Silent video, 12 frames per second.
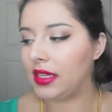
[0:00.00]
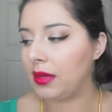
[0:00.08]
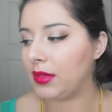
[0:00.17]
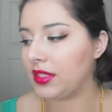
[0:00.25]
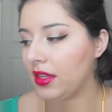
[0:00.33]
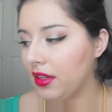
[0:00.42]
I'm a
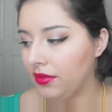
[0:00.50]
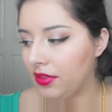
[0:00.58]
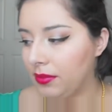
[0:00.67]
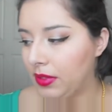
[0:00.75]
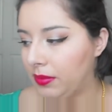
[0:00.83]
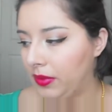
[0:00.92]
sucker for
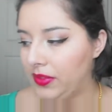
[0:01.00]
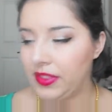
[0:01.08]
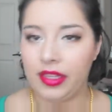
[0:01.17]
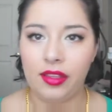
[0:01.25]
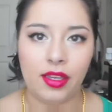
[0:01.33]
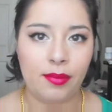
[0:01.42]
purples. They
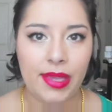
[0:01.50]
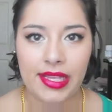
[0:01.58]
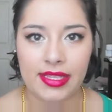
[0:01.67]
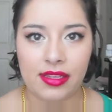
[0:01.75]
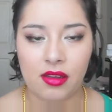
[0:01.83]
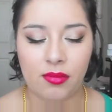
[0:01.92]
look
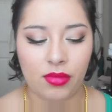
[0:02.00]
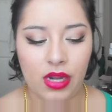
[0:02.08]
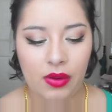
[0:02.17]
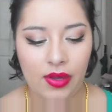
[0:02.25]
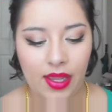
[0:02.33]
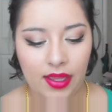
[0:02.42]
amazing on
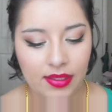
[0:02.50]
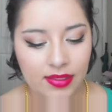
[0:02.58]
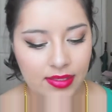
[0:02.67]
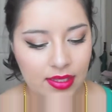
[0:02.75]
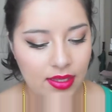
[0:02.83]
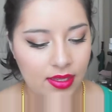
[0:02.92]
brown eyes.
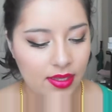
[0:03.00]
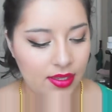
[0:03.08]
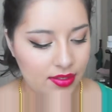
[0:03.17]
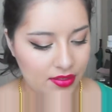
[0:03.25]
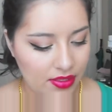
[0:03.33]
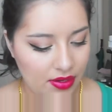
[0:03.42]

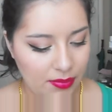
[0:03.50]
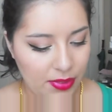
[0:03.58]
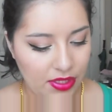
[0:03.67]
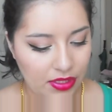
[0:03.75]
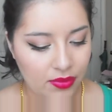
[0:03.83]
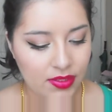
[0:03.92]
So I've
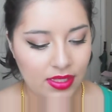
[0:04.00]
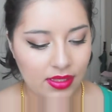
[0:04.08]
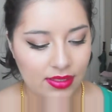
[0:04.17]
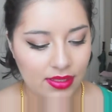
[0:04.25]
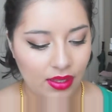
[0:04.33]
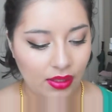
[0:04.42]
been using
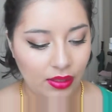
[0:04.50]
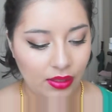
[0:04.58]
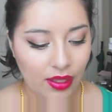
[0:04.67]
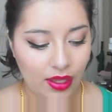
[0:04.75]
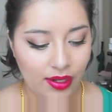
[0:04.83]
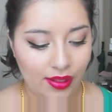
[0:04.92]
this a
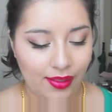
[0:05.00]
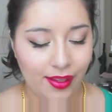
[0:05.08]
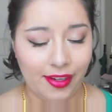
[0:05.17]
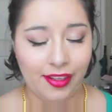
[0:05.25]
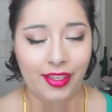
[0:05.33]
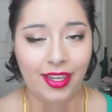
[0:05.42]

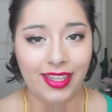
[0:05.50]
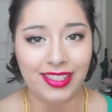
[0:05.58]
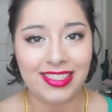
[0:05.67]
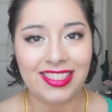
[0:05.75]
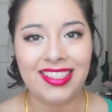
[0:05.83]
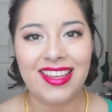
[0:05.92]

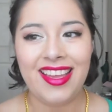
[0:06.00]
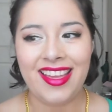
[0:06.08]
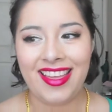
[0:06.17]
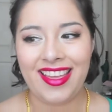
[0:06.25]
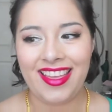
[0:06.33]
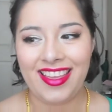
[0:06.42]
lot.
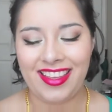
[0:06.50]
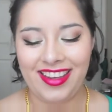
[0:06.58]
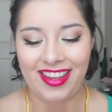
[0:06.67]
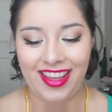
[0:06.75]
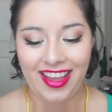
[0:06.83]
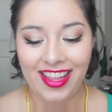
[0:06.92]
And
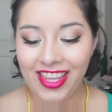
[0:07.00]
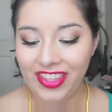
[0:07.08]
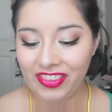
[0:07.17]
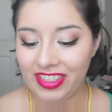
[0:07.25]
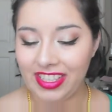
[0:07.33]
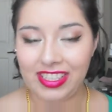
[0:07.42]
I love
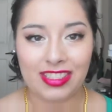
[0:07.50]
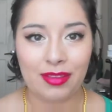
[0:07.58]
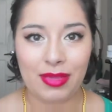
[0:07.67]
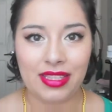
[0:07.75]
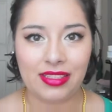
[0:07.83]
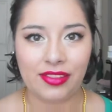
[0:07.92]
it. It's
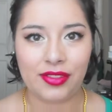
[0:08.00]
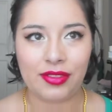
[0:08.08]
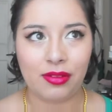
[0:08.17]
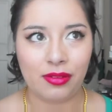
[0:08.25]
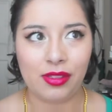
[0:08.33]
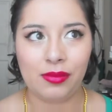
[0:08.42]
amazing. It's
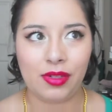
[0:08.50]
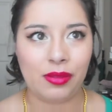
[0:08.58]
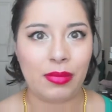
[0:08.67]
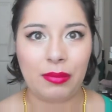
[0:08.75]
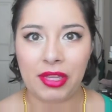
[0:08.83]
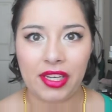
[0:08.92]
totally worth
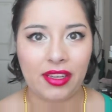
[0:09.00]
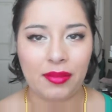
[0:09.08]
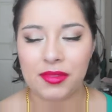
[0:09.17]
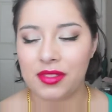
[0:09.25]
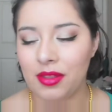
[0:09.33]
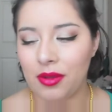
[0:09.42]
my money. I'm
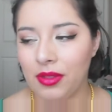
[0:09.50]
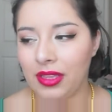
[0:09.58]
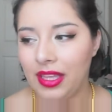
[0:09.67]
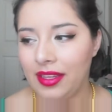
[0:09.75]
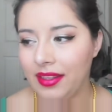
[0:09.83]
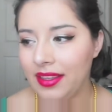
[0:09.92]
so
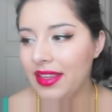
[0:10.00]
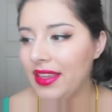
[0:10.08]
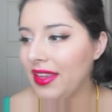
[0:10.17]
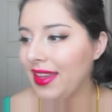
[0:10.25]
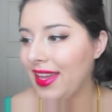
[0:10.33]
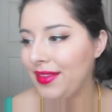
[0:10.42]
glad
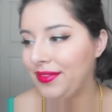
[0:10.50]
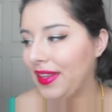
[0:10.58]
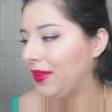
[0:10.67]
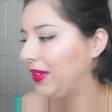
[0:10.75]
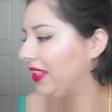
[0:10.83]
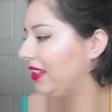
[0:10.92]
I
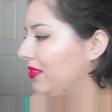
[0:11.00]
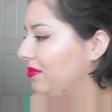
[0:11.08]
found it.